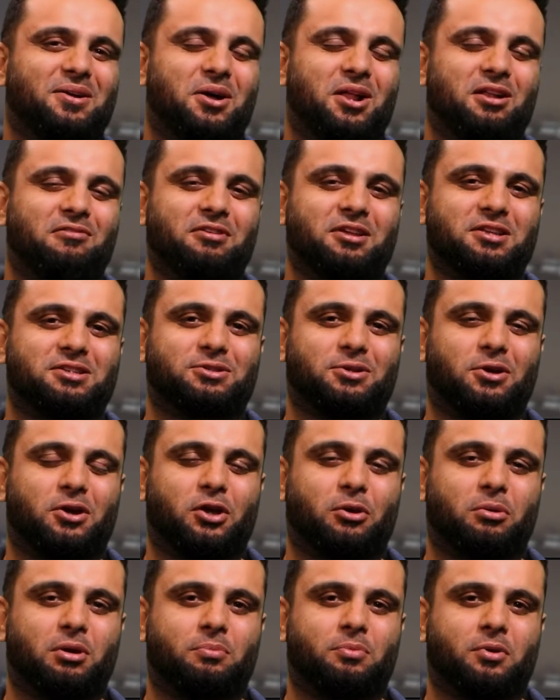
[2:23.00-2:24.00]
Always
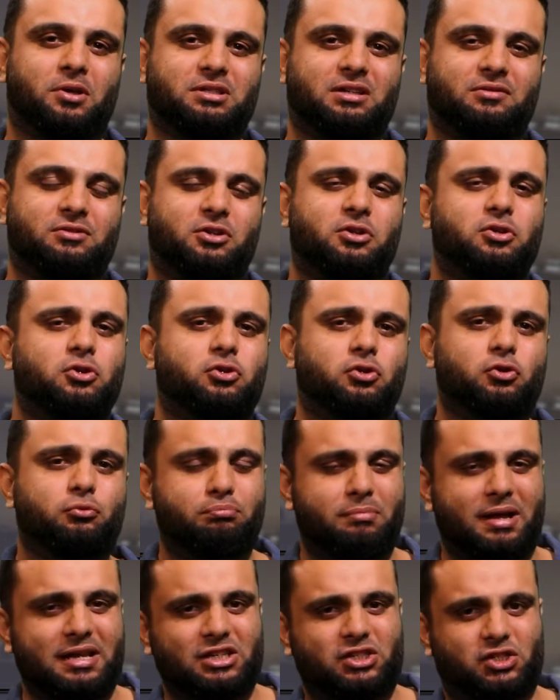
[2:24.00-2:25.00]
talking about positives. You know, you
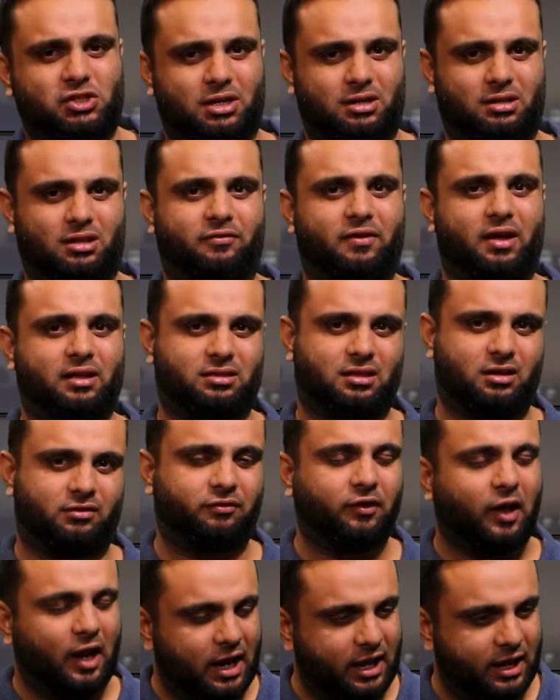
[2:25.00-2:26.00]
mentioned the fact that
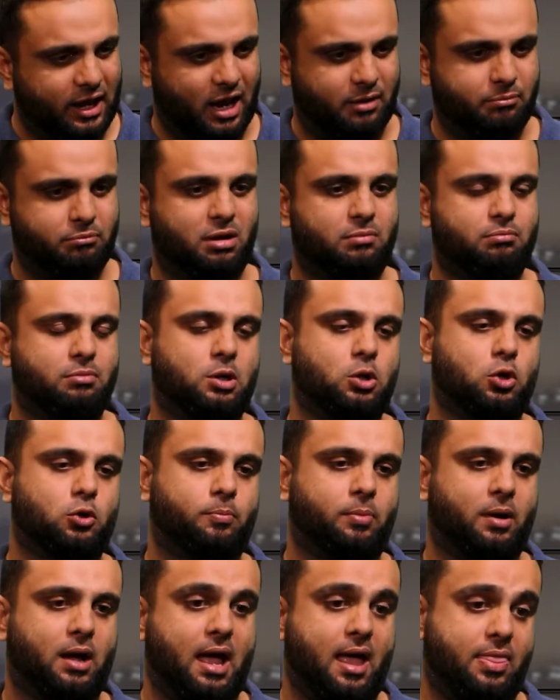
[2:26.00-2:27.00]
fielding had been below
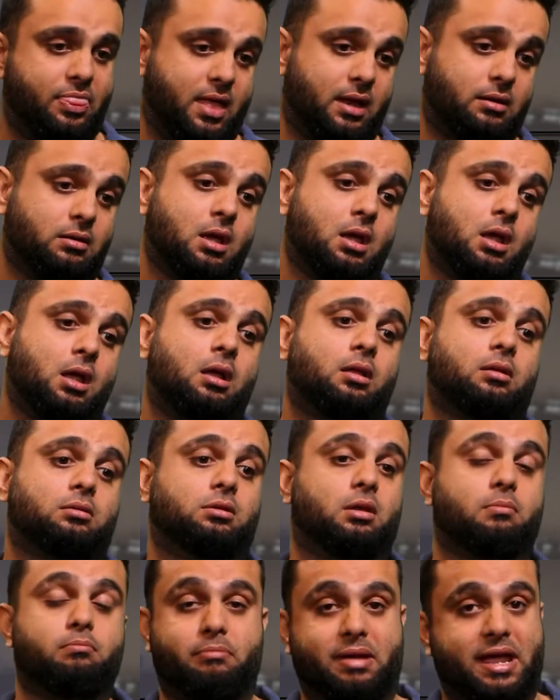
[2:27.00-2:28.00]
par, and that
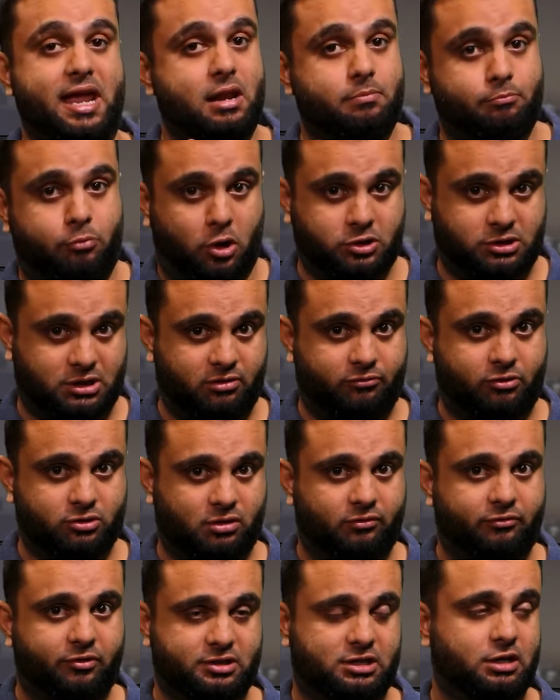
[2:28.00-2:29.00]
the main positive was
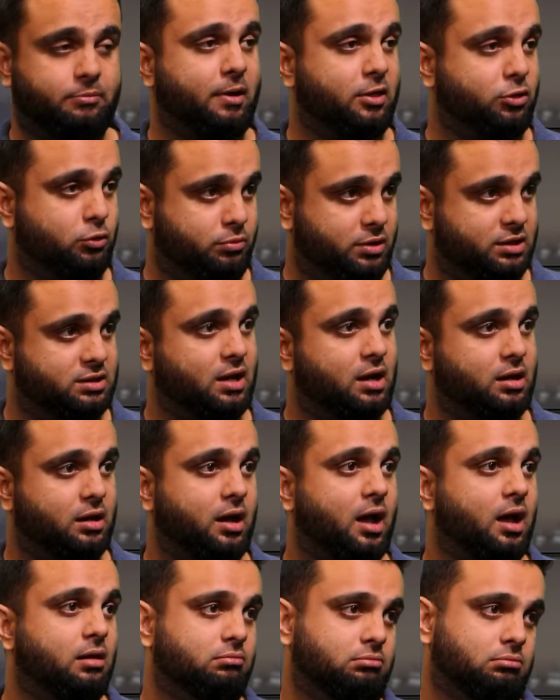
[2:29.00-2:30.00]
obviously Pathum
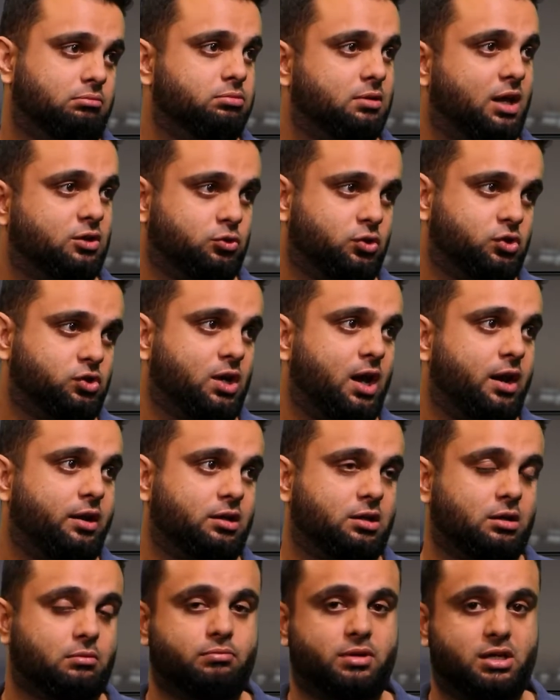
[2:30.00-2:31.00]
Nissankar and Dasun
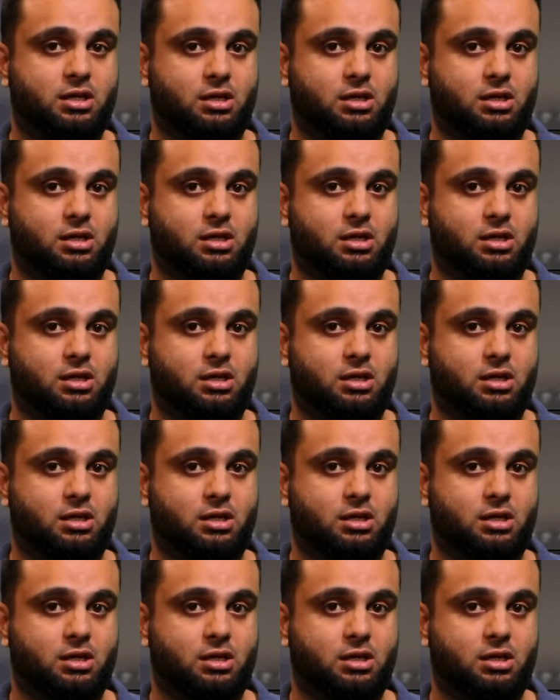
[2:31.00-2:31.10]
Shanaka